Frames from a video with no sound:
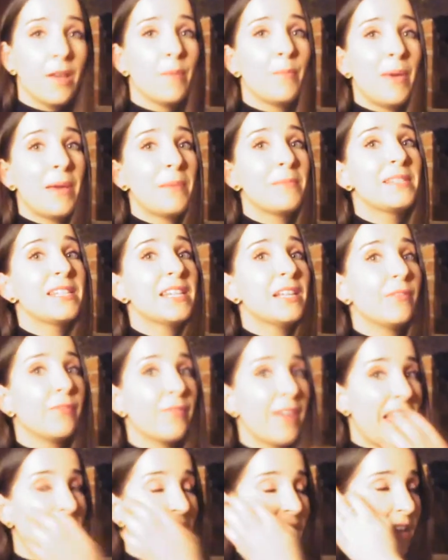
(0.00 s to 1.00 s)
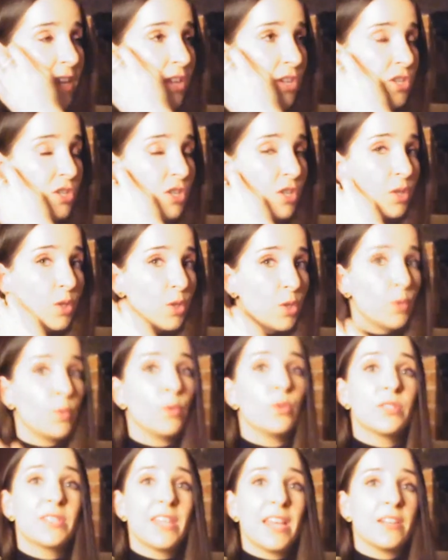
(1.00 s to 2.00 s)
Baby Dill vanished
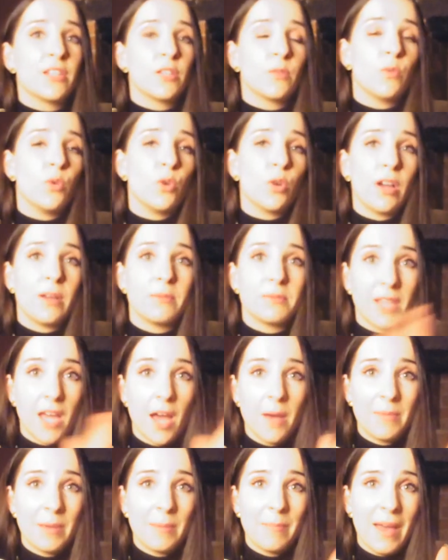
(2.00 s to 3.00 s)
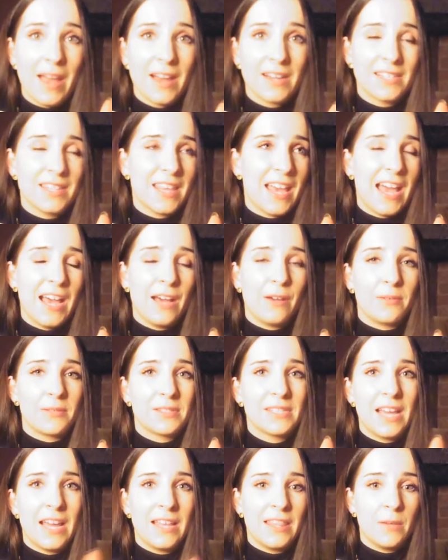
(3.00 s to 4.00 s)
towards the end of the walk. I was coming back to the
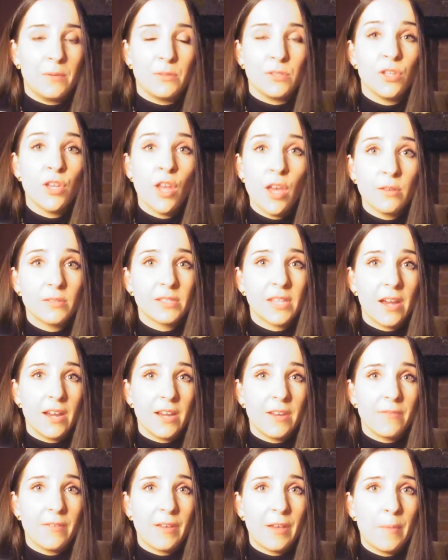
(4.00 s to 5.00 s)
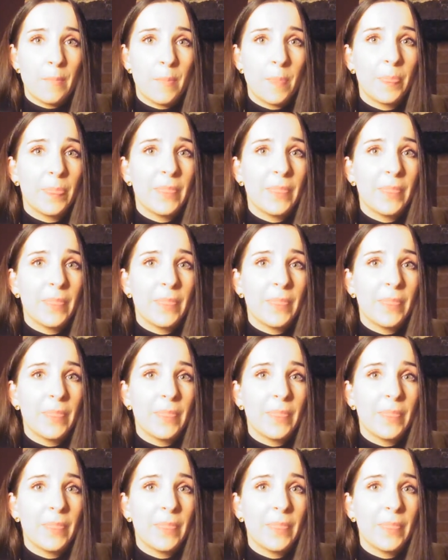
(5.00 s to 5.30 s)
house and there was no sign of him.